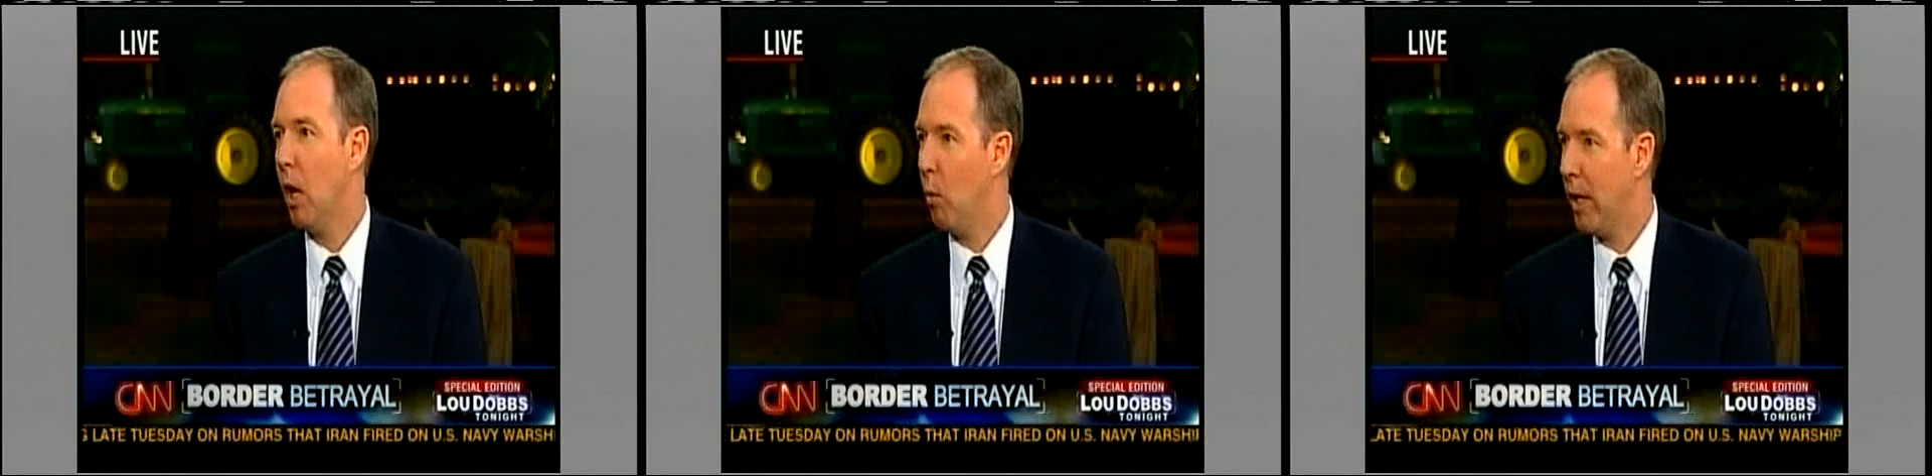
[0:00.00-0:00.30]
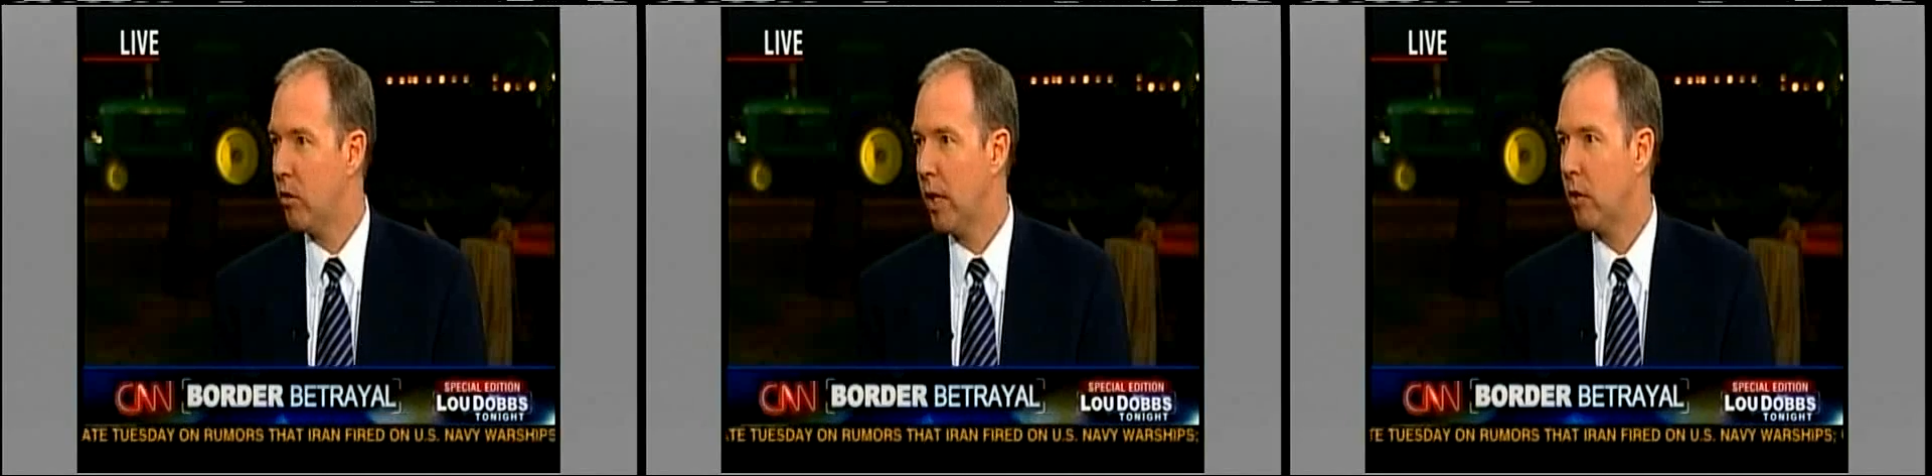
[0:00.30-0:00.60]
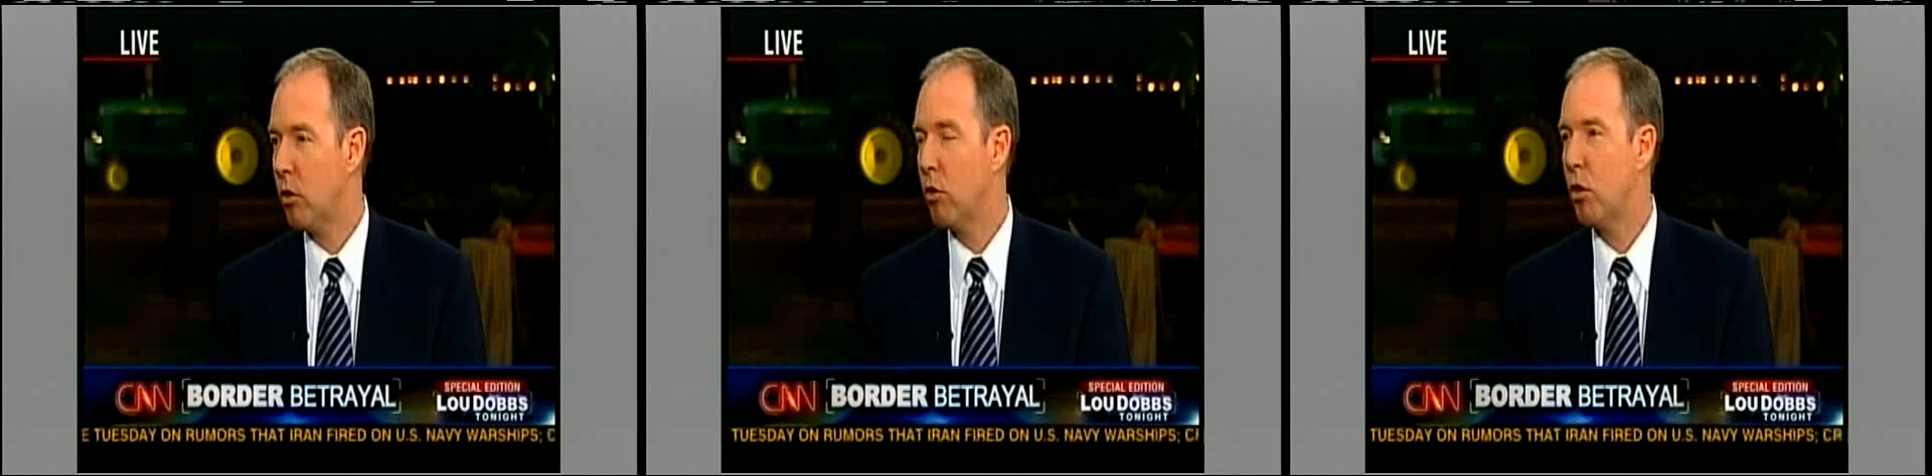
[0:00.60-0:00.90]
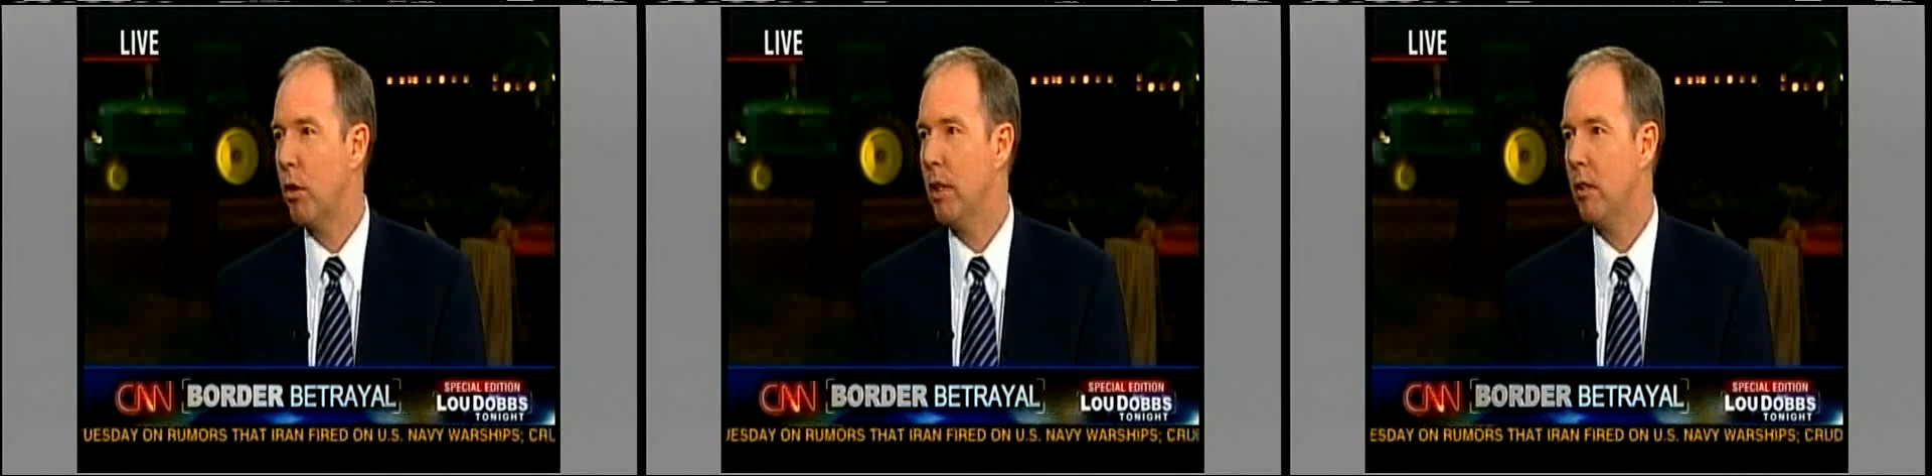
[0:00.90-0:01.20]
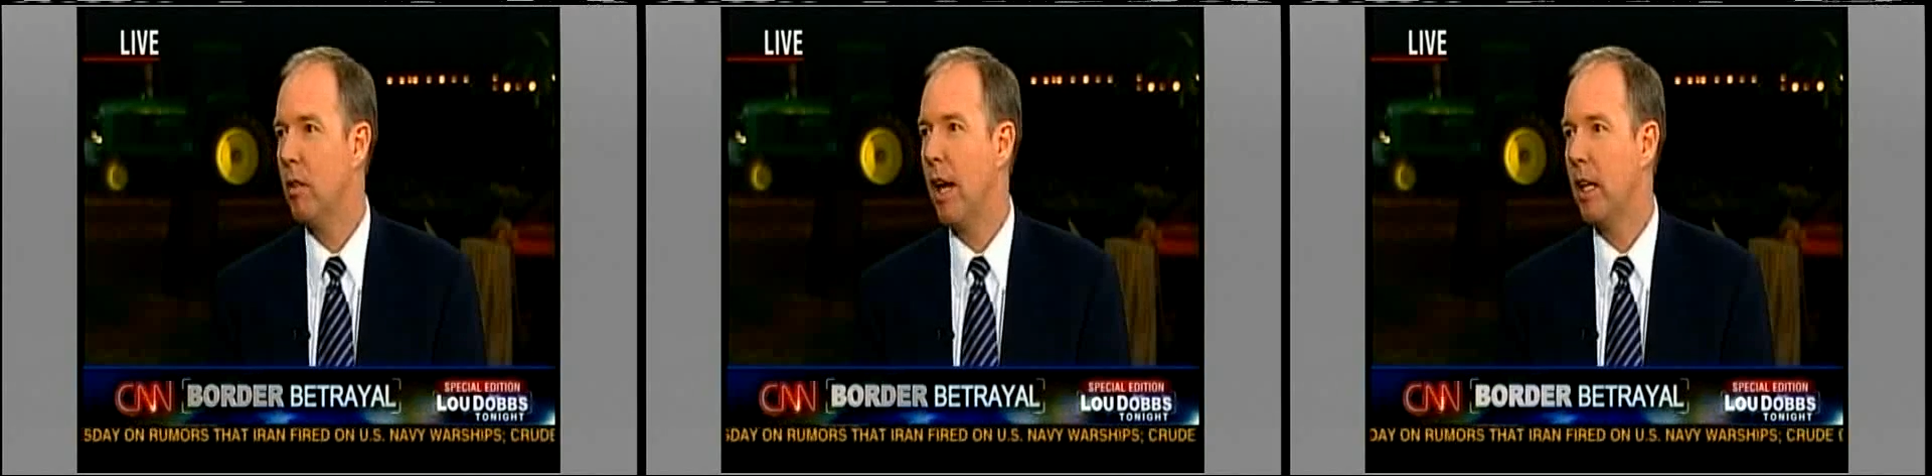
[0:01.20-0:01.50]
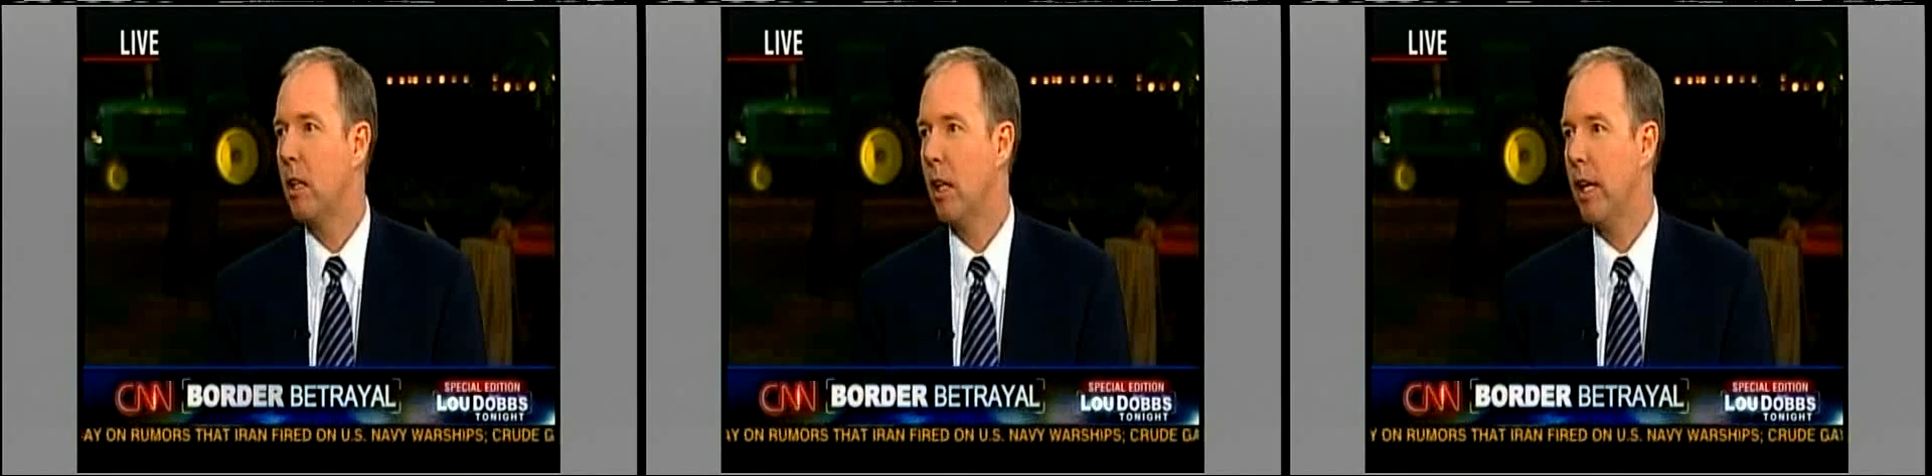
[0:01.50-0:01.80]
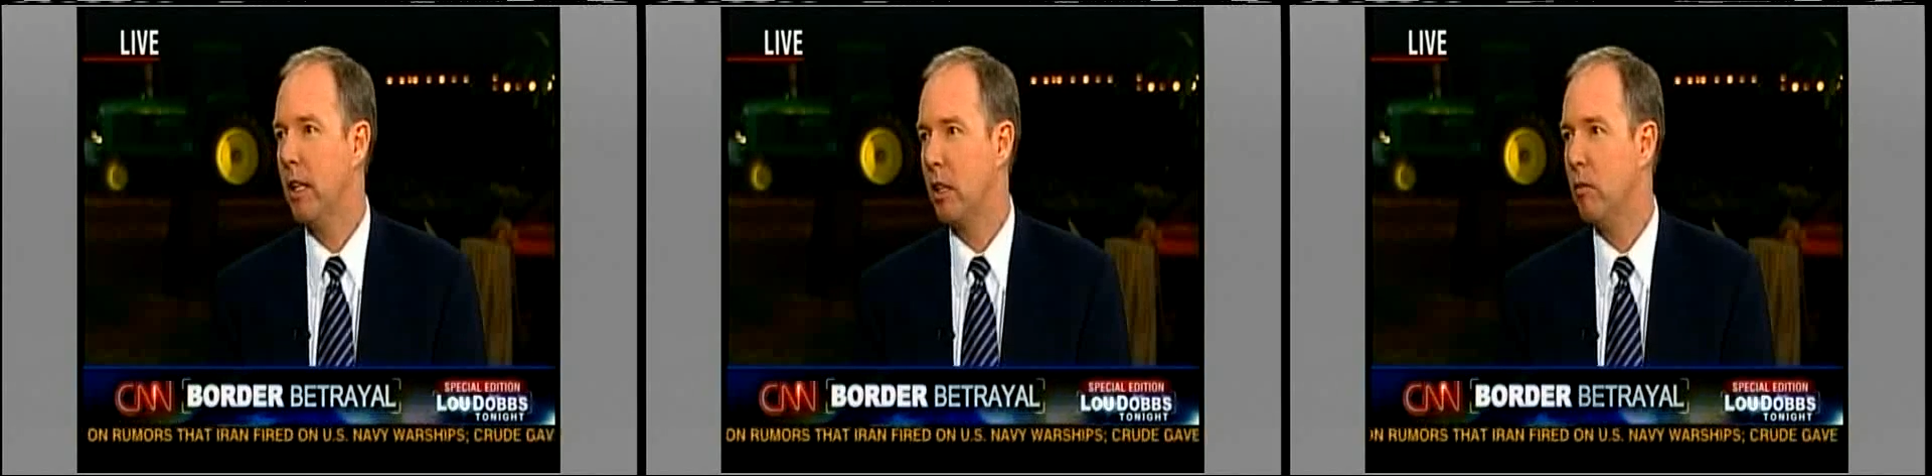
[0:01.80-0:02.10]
a West Texas jury that's not inclined to